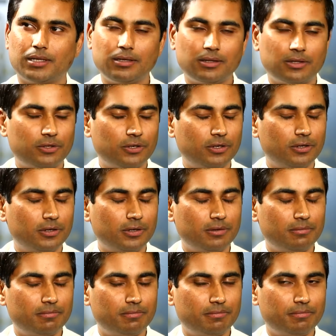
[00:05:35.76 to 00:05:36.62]
I think
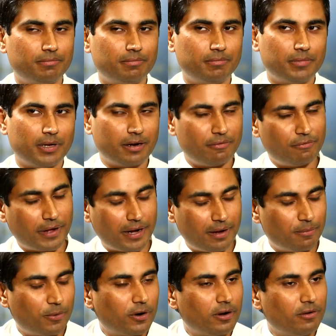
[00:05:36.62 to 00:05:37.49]
third, and
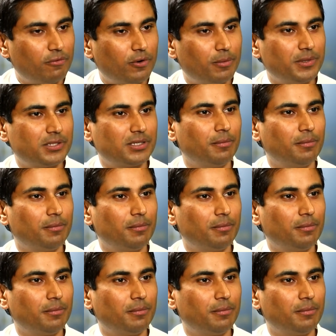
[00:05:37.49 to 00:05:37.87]
very important for me,